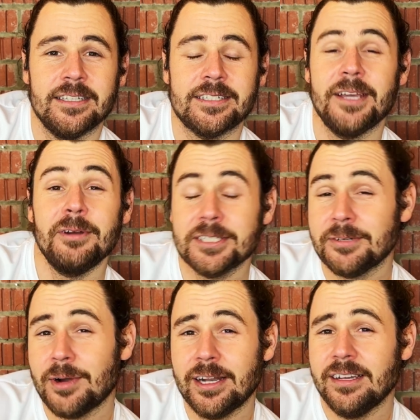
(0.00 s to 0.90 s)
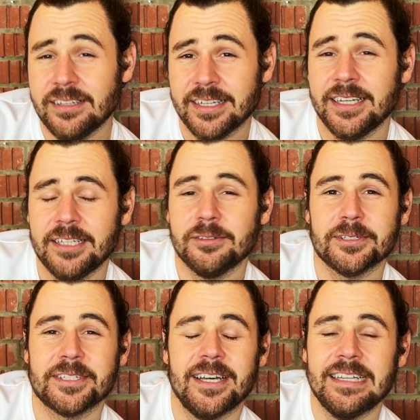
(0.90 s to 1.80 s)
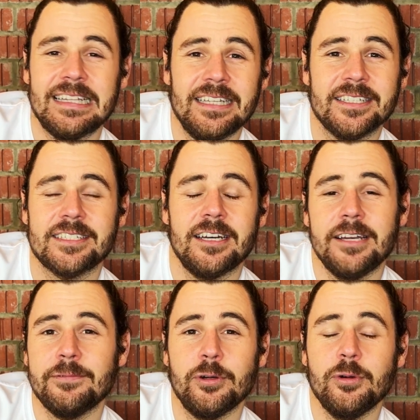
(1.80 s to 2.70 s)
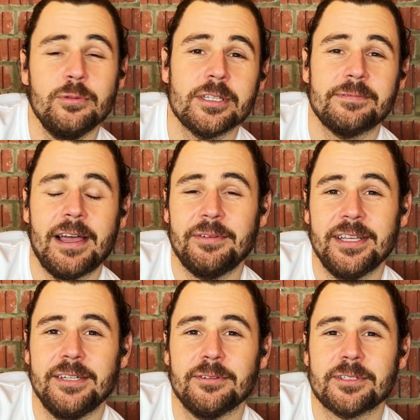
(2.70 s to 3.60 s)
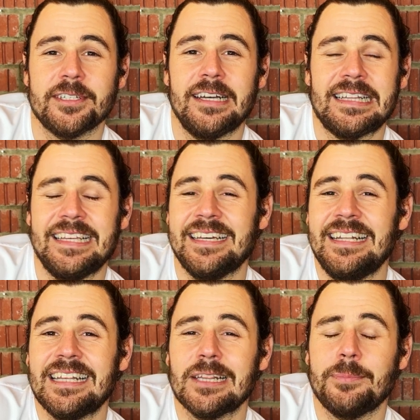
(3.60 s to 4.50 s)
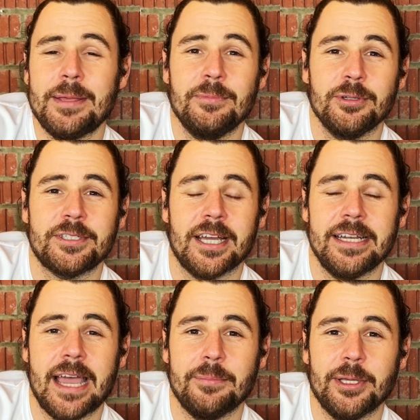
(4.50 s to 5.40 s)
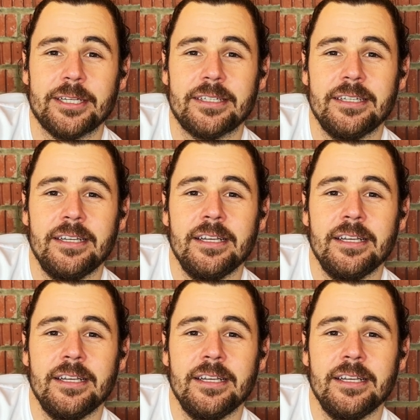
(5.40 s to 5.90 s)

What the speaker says: So as a runner and an indoor cyclist, I've always found indoor cycling a little bit more dynamic.